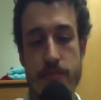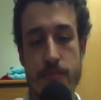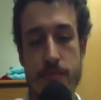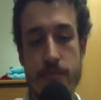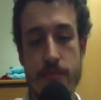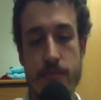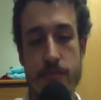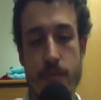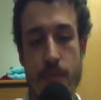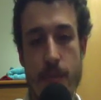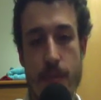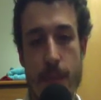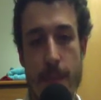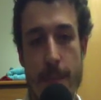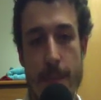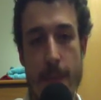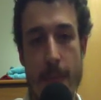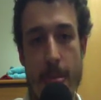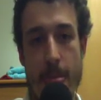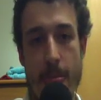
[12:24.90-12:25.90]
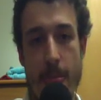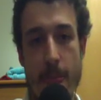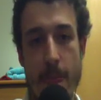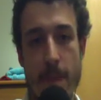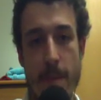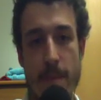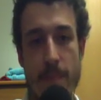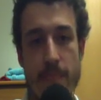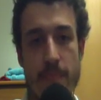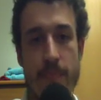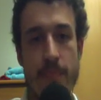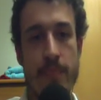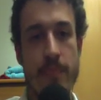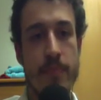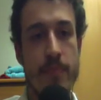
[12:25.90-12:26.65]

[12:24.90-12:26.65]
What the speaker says: [no speech]